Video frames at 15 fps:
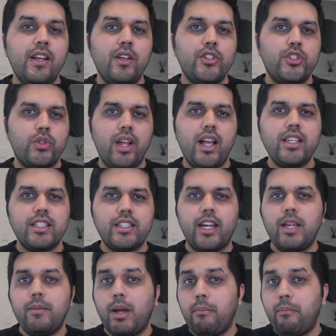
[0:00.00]
should I
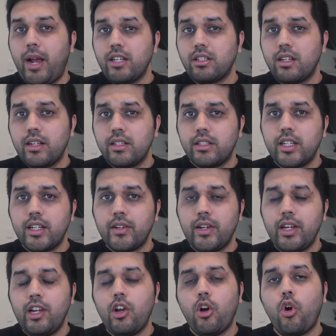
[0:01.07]
study my bachelor's degree